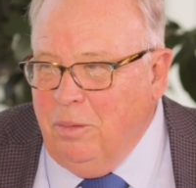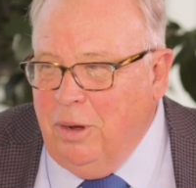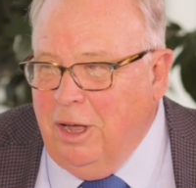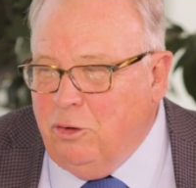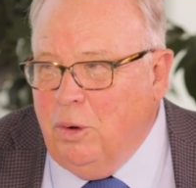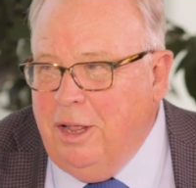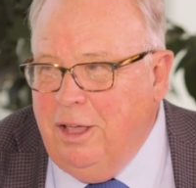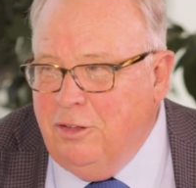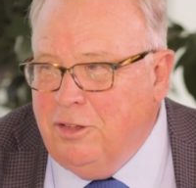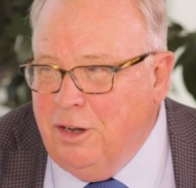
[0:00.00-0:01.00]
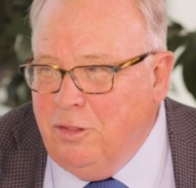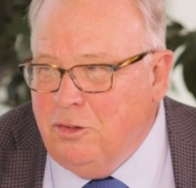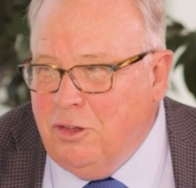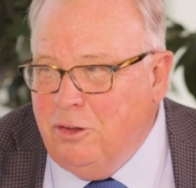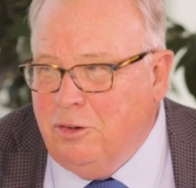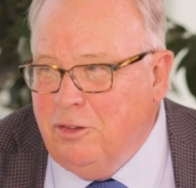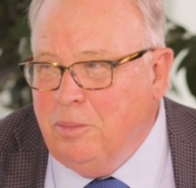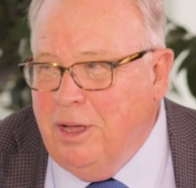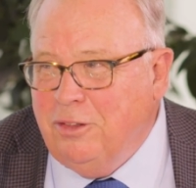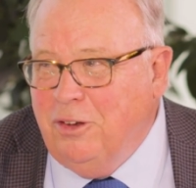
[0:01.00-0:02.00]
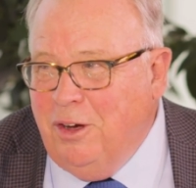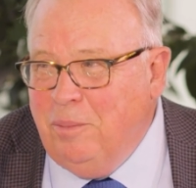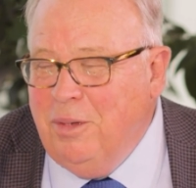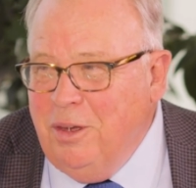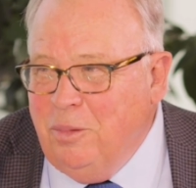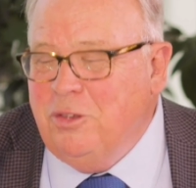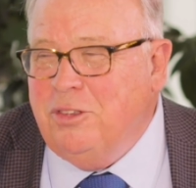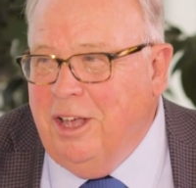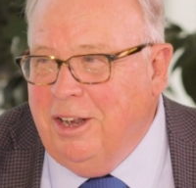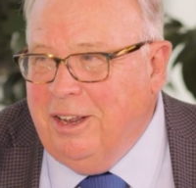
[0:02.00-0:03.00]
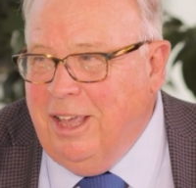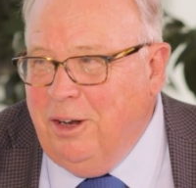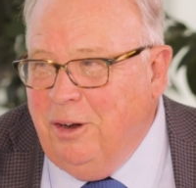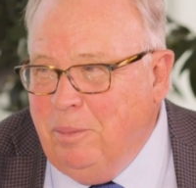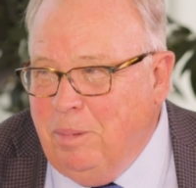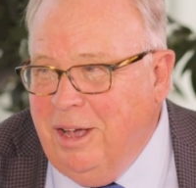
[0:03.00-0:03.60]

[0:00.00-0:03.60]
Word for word: We are 20 years into this century. It's about time we started to get on the